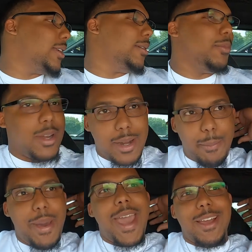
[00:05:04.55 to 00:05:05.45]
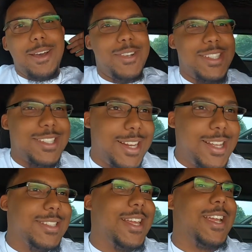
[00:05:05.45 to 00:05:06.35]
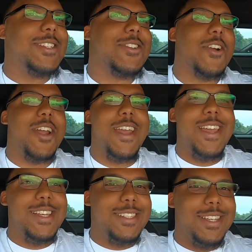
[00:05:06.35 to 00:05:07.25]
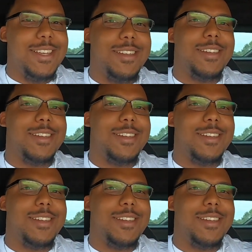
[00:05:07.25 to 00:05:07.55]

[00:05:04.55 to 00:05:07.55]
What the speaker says: seat, but in the back of the seat. This thing is crazy.